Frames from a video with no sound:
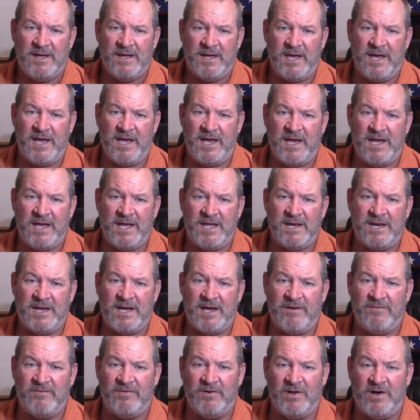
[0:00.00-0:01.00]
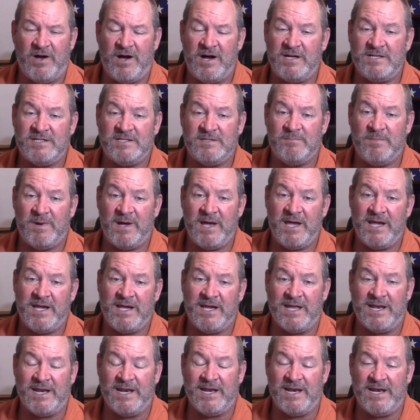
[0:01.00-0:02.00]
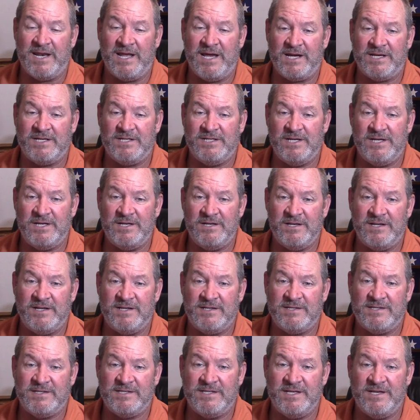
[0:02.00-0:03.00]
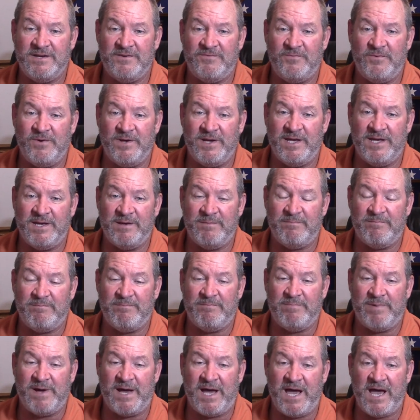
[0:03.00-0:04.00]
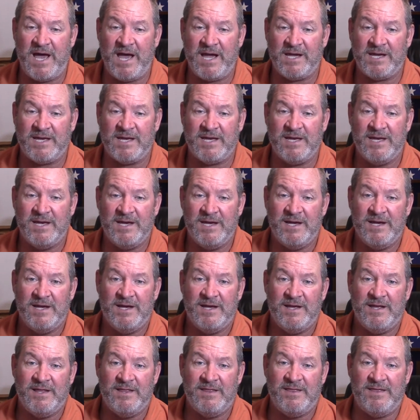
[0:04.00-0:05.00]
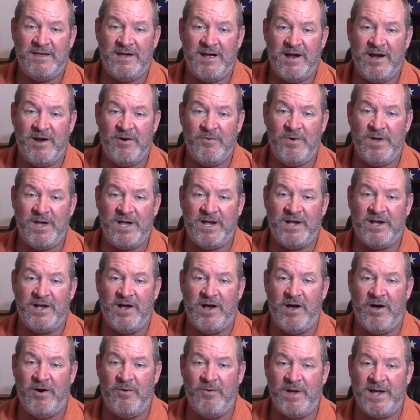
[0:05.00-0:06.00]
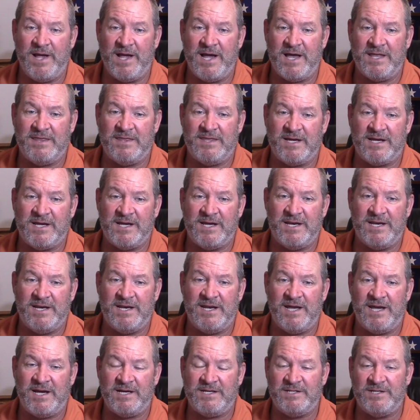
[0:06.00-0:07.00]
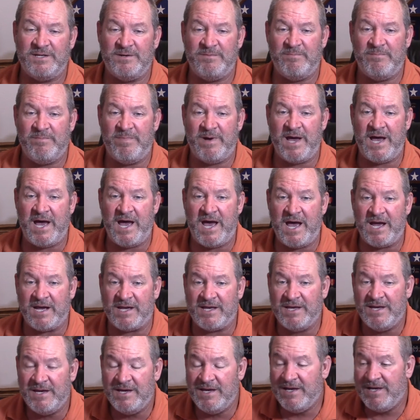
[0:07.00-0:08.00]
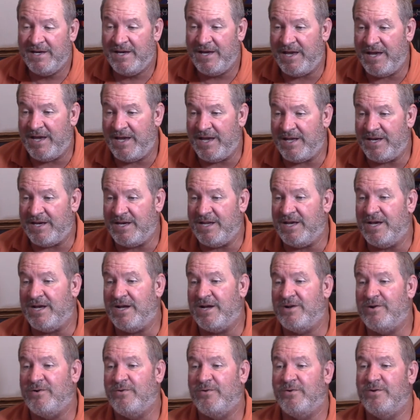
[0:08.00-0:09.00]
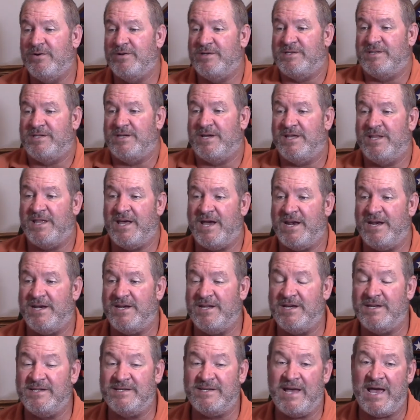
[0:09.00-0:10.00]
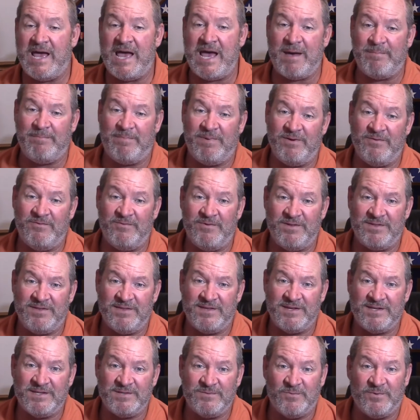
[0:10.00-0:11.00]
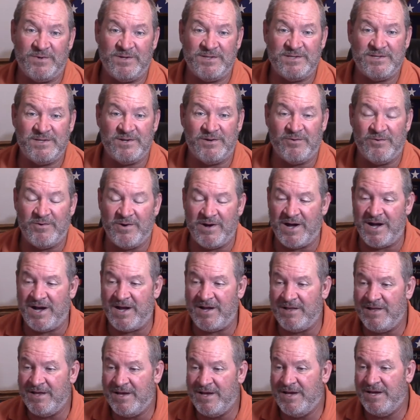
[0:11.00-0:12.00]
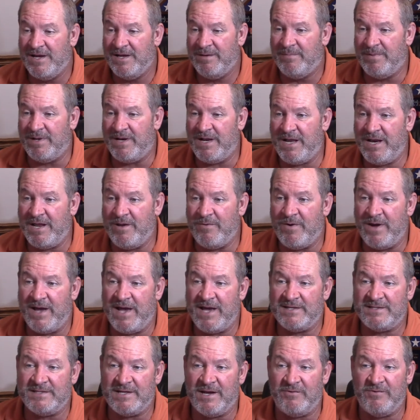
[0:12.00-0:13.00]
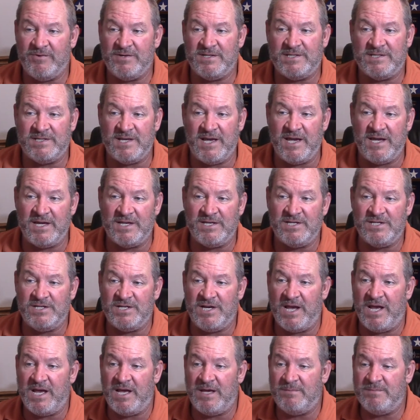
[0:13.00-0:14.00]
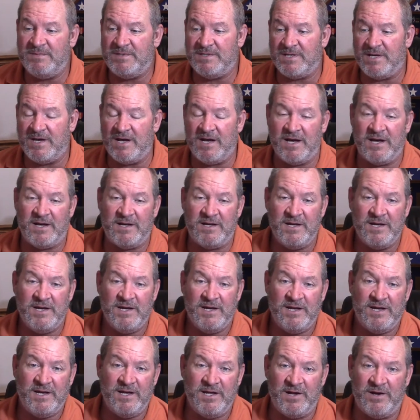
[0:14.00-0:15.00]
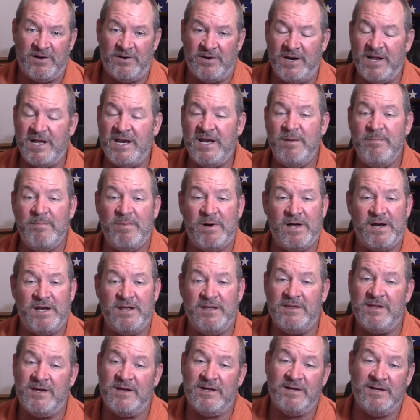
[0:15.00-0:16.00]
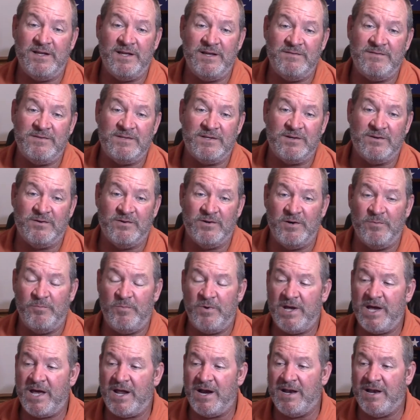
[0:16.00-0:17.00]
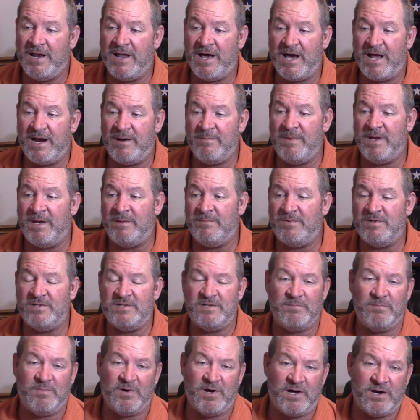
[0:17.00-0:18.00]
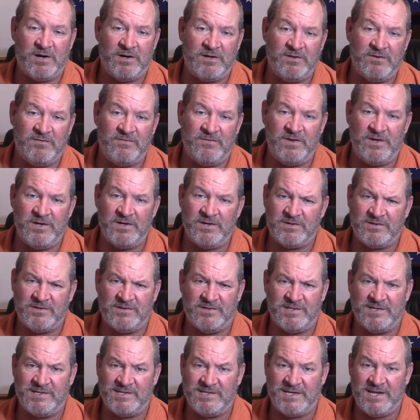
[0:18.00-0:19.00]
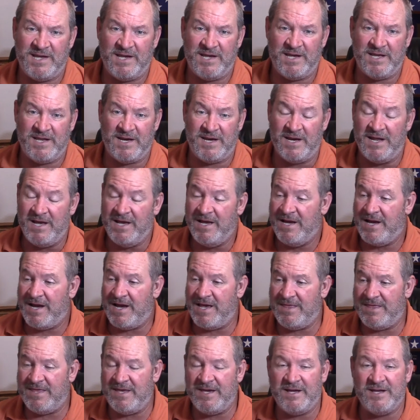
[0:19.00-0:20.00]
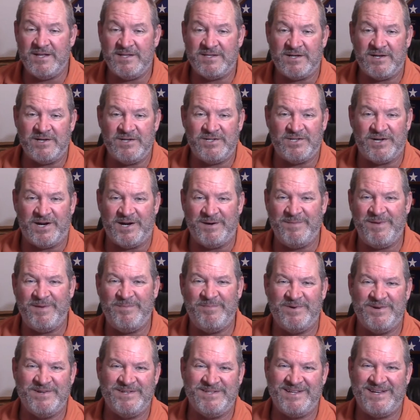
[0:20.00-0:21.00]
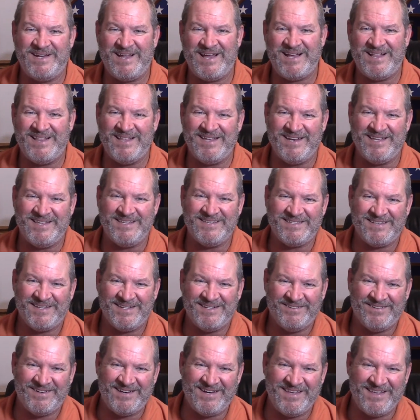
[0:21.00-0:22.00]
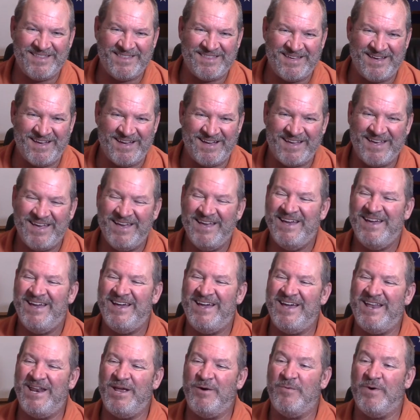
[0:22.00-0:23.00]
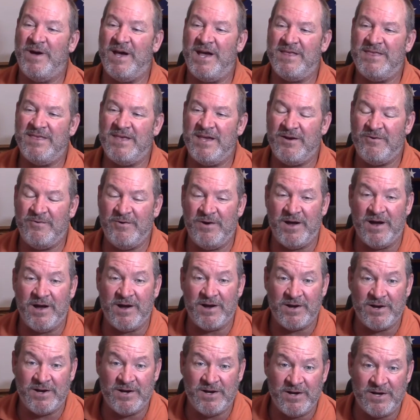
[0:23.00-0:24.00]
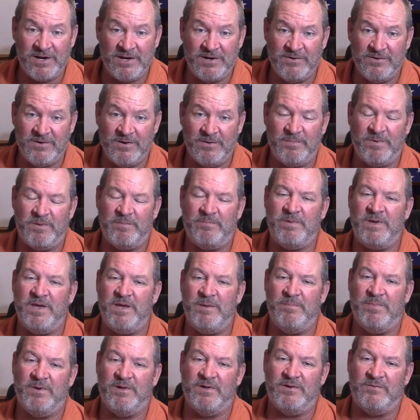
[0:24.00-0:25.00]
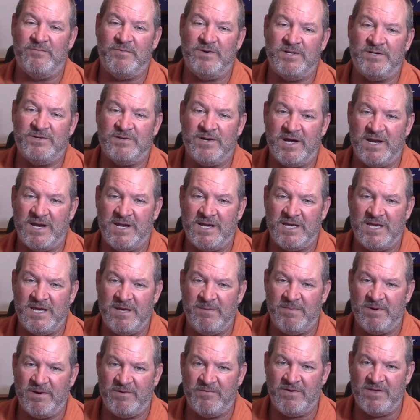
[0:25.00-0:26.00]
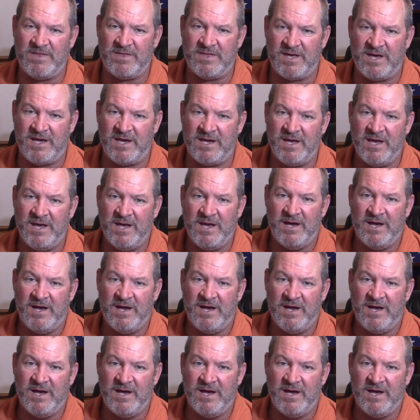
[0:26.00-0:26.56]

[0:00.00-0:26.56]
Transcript: and I've lost my connection. Let's see if we get back. There we go. We got the connection back. And, uh, of course, uh, that does happen with this once in a while. But anyway, as I was saying, James, uh, you know, and anybody that leaves the group, we got a lot of members that bought other vehicles that stay in it. I think it's our charming personalities. What do you think? Anyway, I think we are a good group of people, and we try to keep everything